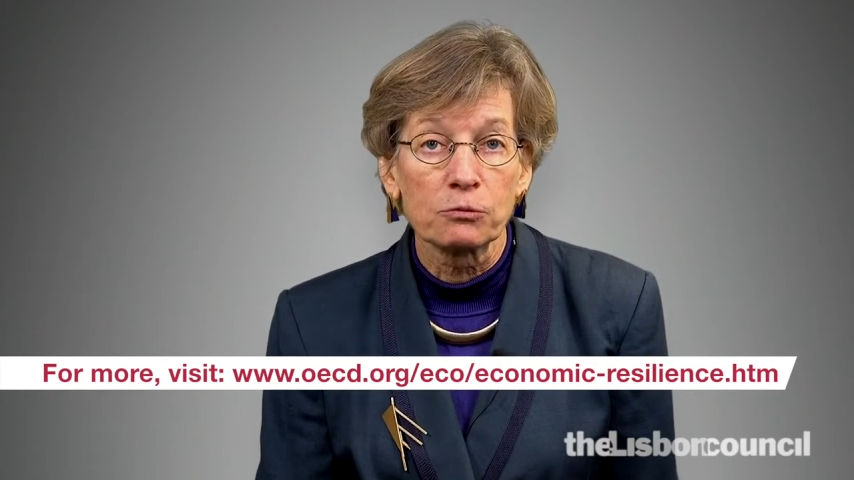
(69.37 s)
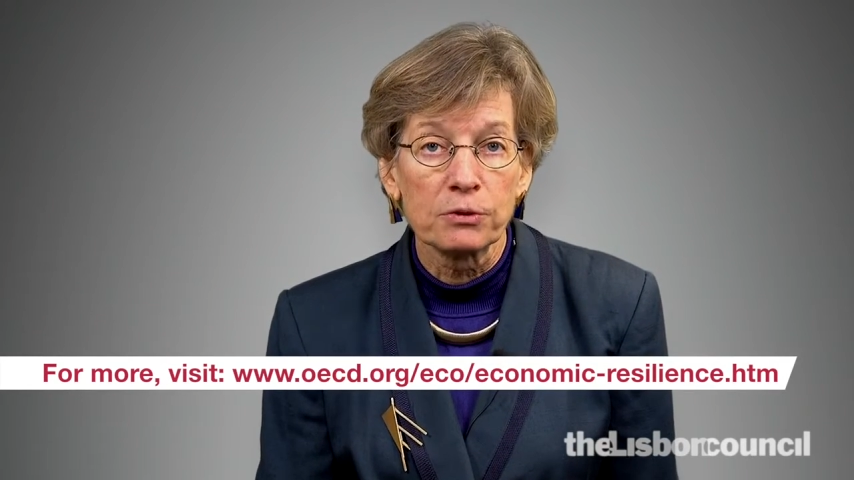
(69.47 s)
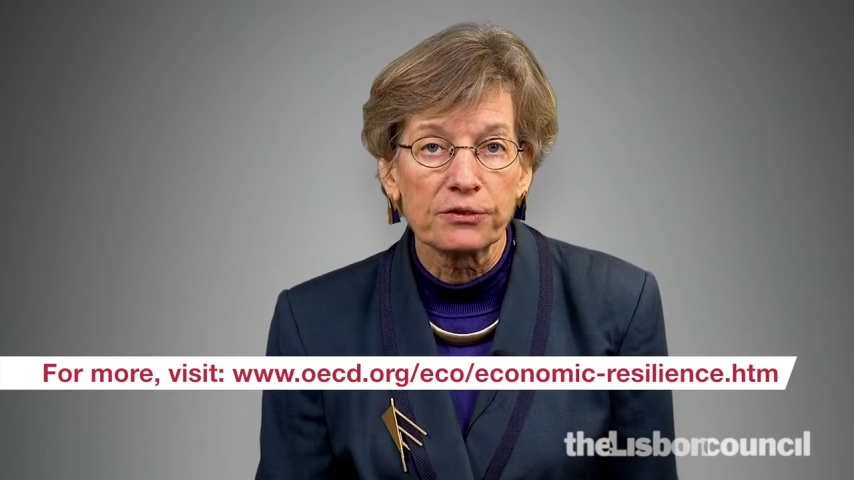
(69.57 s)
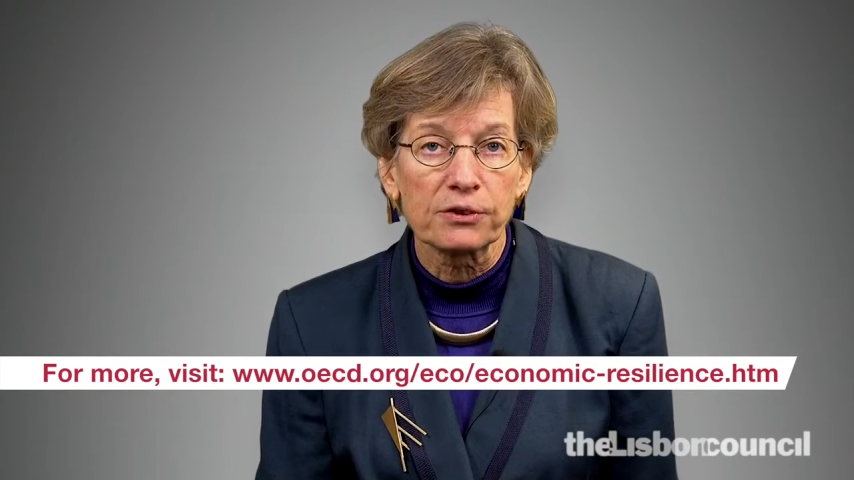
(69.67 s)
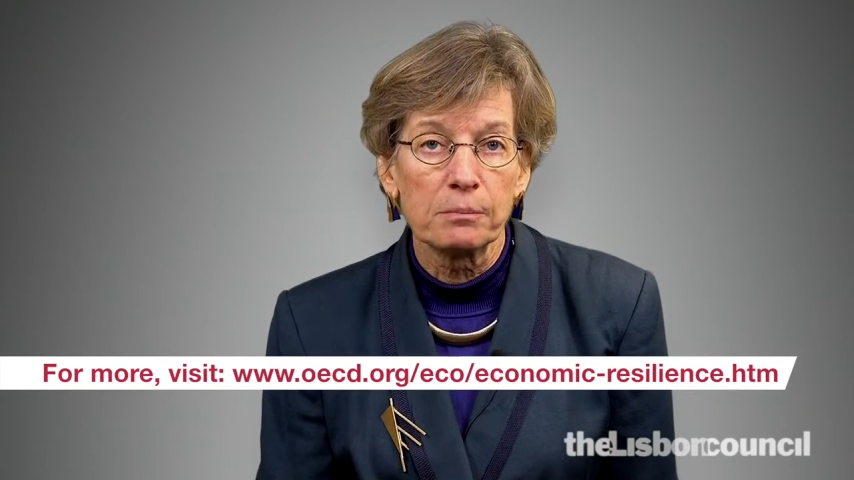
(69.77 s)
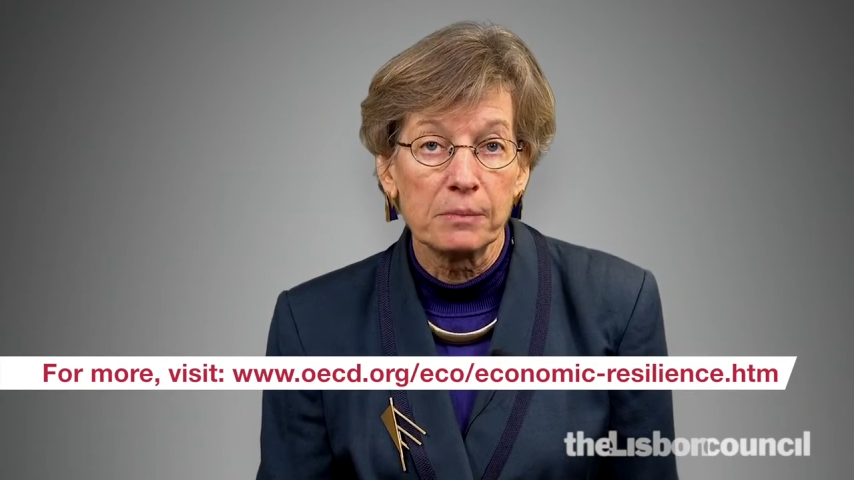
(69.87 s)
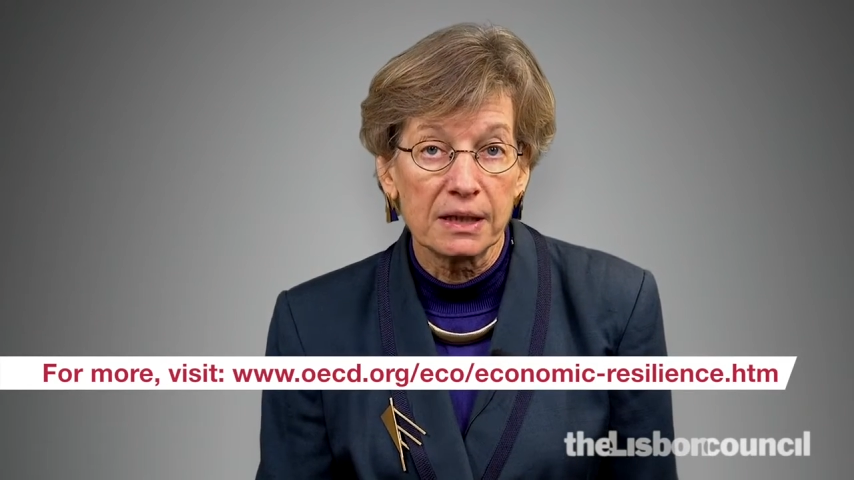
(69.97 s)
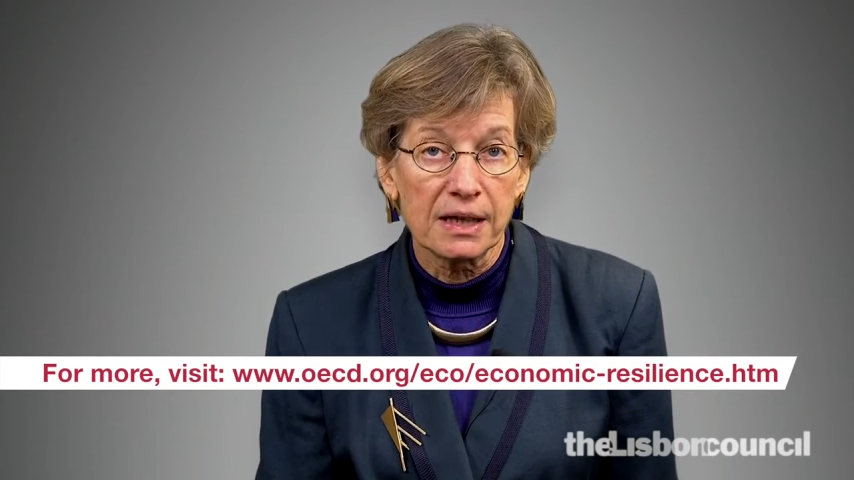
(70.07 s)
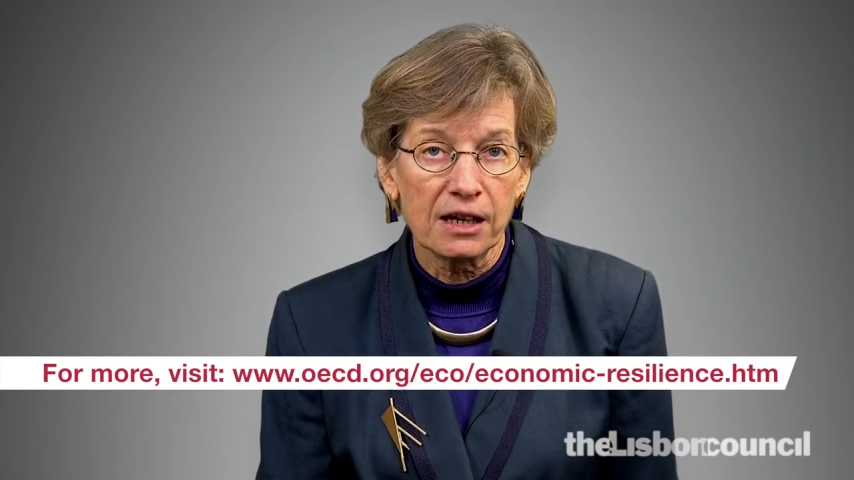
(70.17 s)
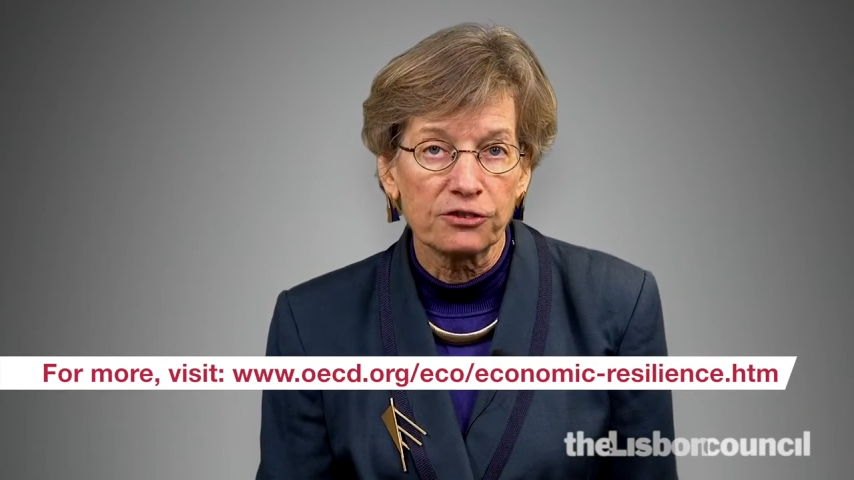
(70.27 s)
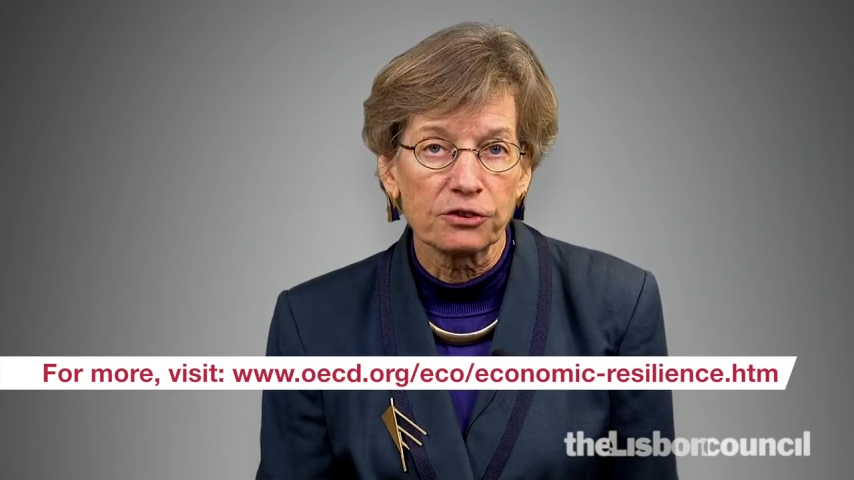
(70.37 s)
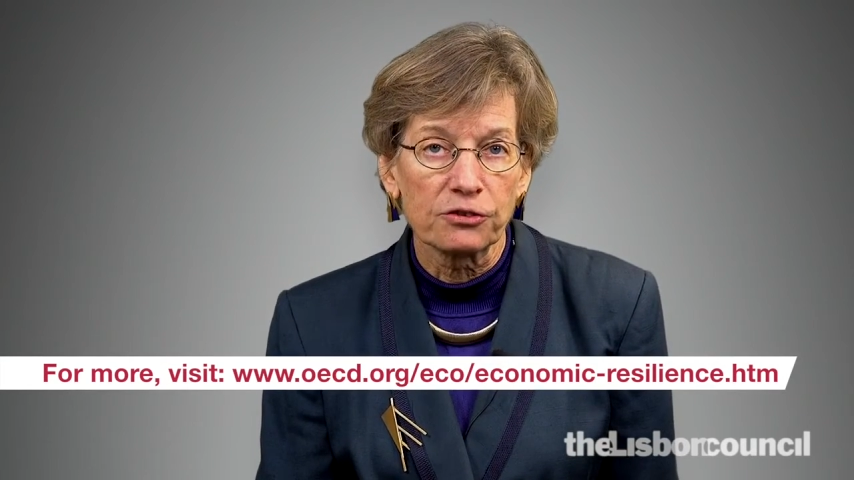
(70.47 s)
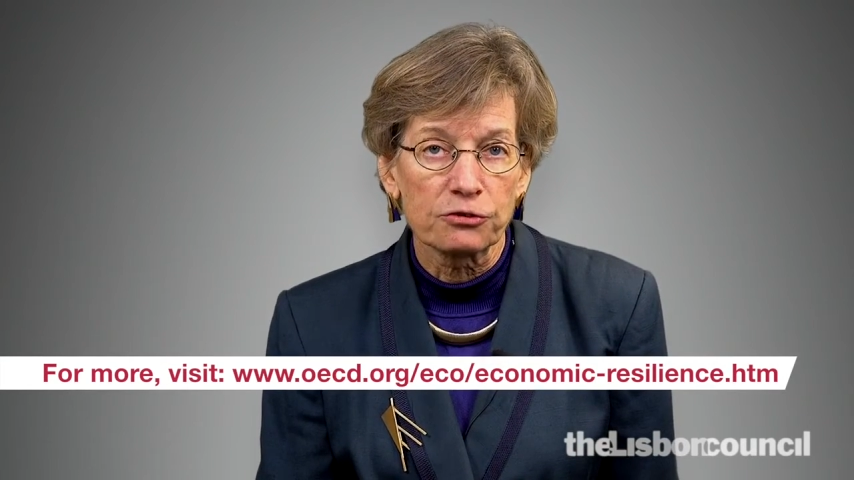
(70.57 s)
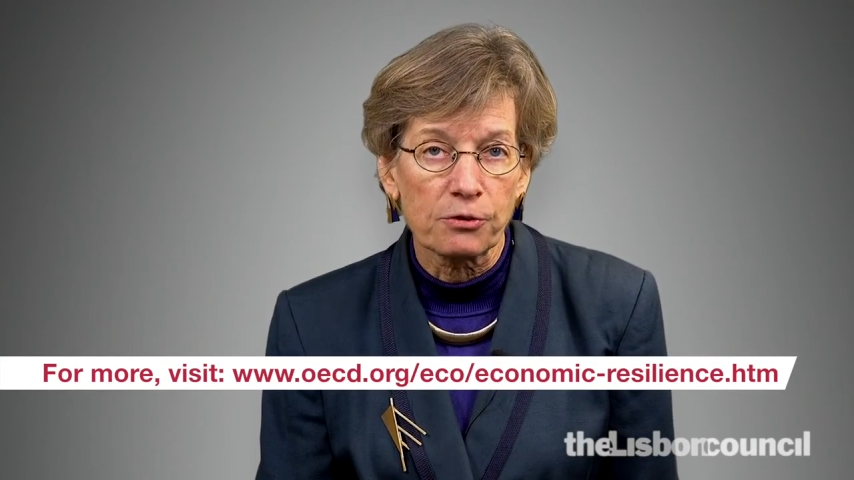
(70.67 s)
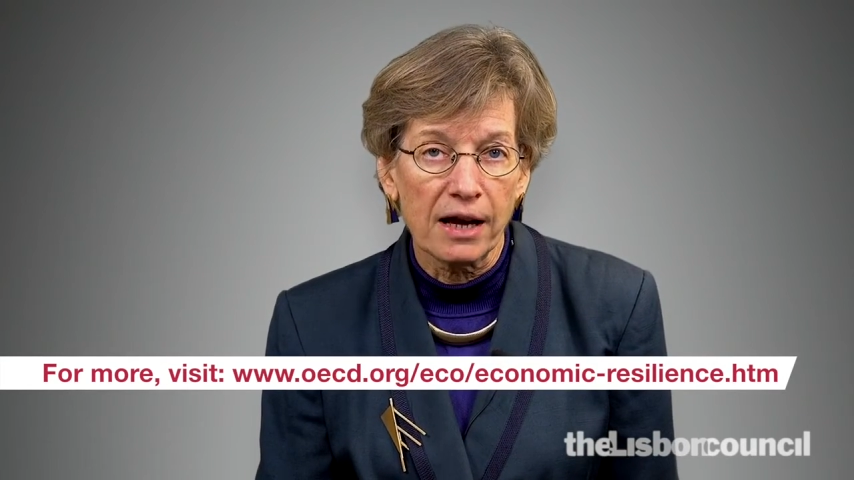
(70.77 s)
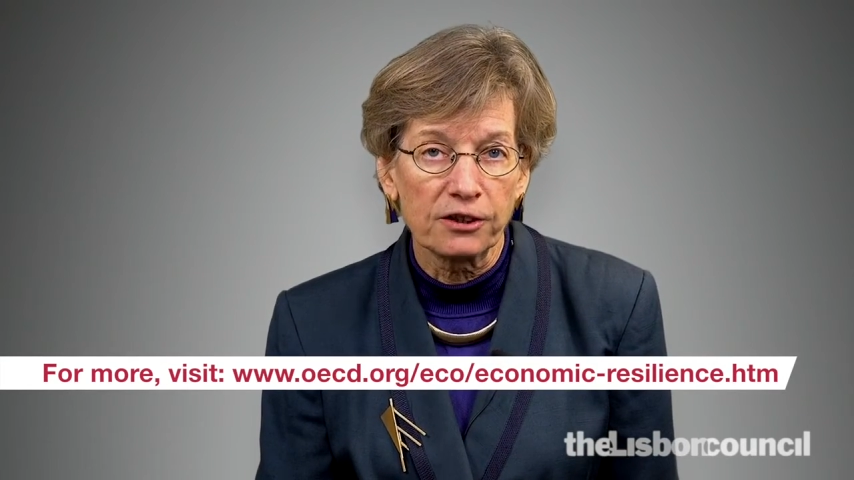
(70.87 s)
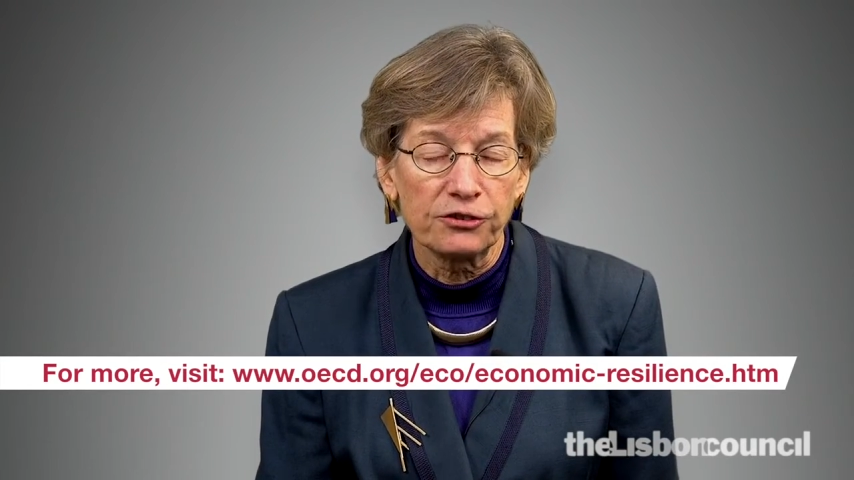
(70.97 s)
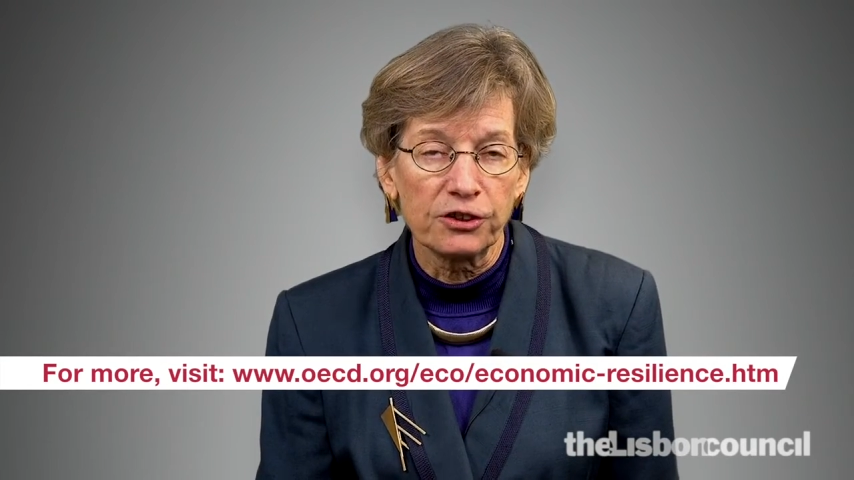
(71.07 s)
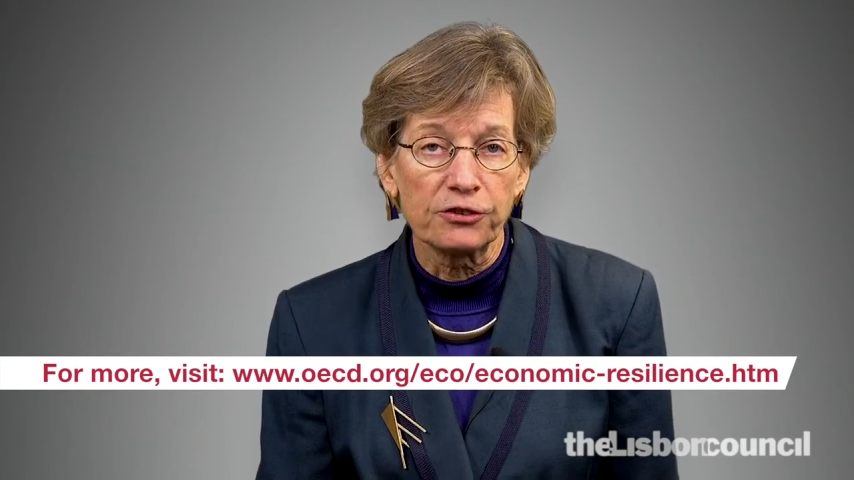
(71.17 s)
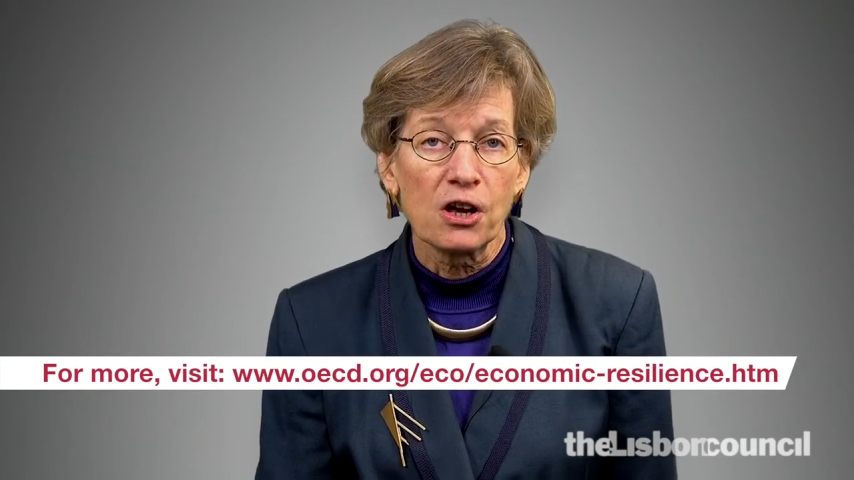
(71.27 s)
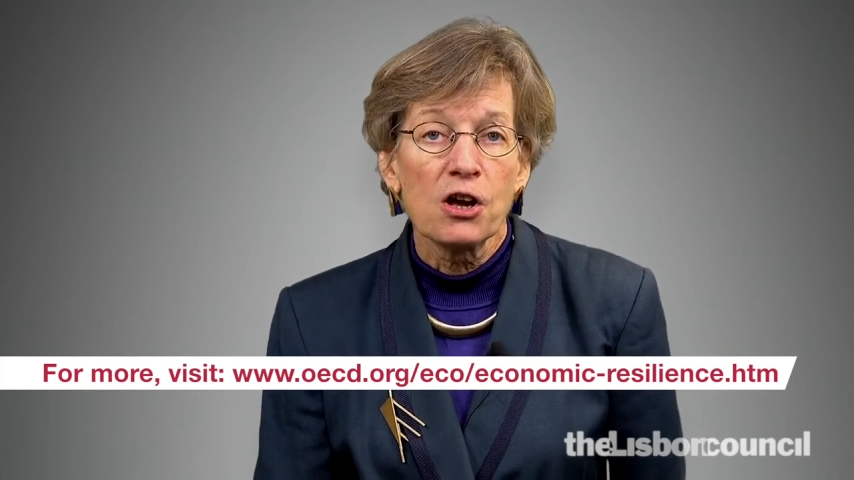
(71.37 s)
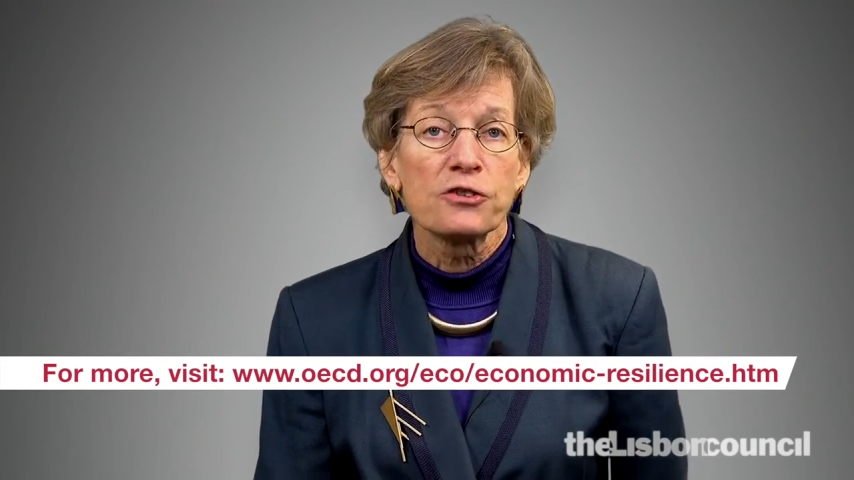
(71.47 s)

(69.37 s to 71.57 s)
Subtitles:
risk mitigation strategies.